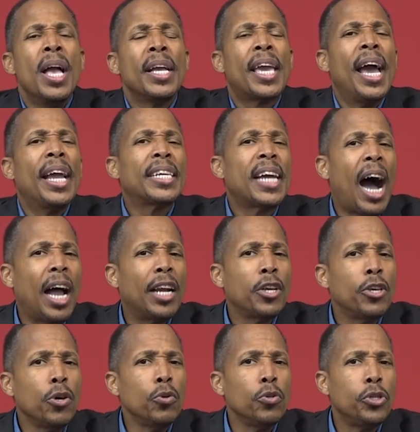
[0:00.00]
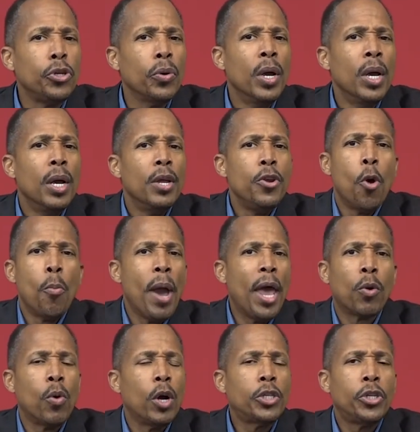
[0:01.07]
Can God use you? No
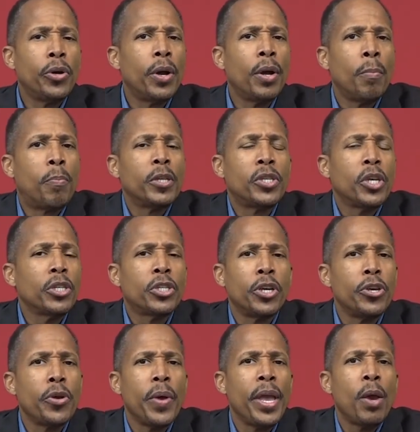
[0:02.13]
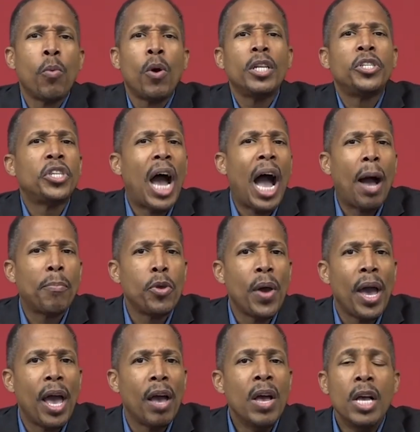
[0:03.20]
matter what your position you're in, what job you
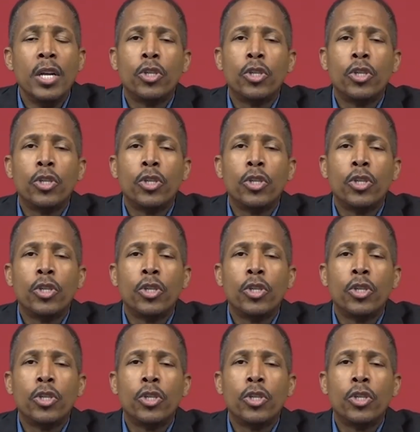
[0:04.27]
have.